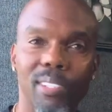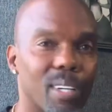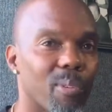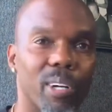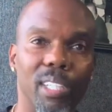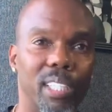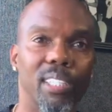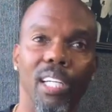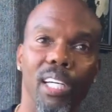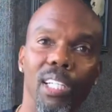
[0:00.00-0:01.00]
Don't work like
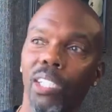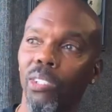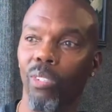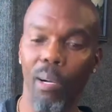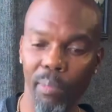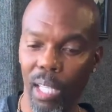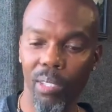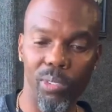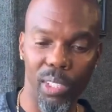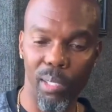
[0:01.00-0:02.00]
that. So I'm not
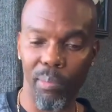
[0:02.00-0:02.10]
going to skip